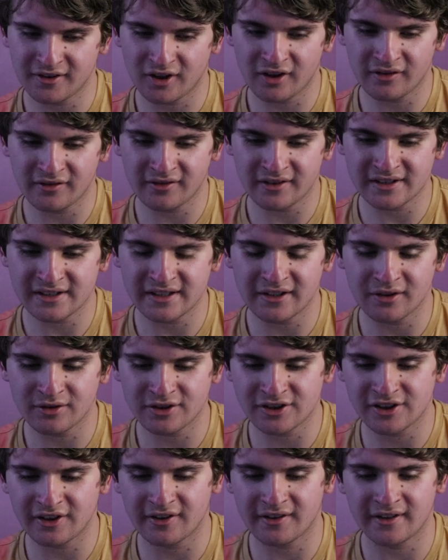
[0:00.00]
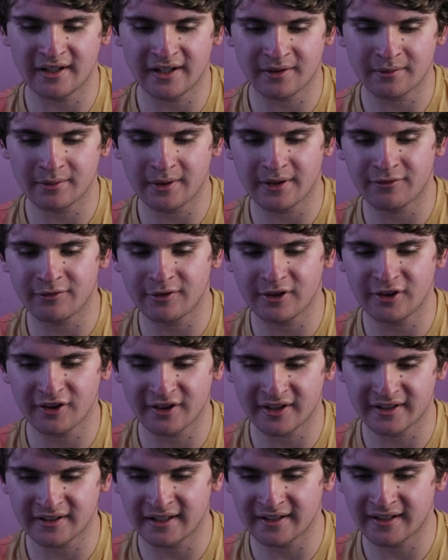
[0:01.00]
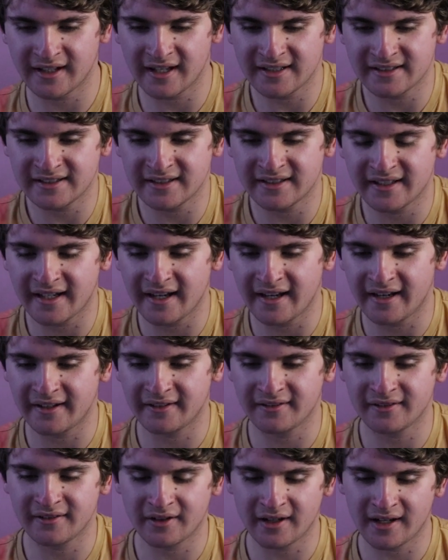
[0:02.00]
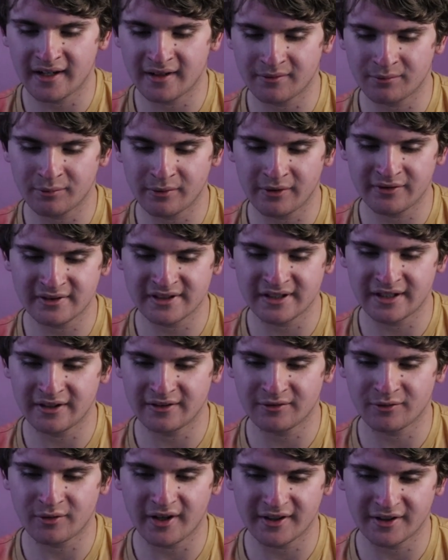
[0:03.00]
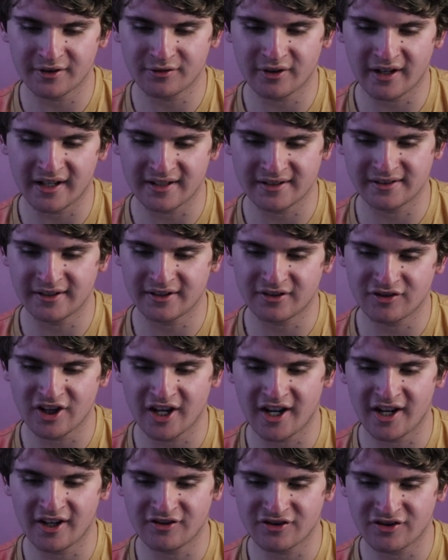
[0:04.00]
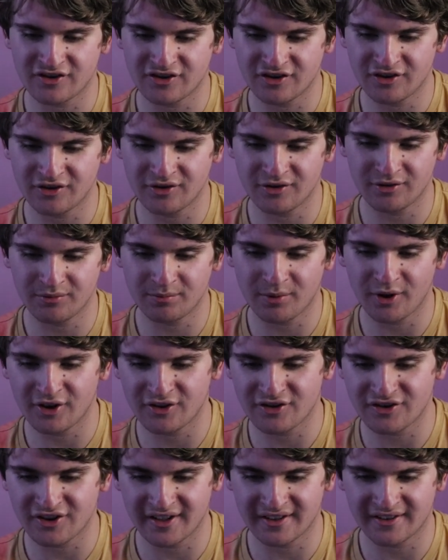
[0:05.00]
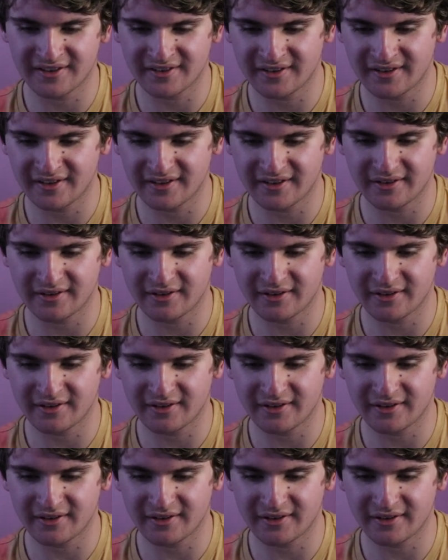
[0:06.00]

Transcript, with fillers: obviously also, like, if we look at like K Z N, uh, we've seen quite a drastic change to poaching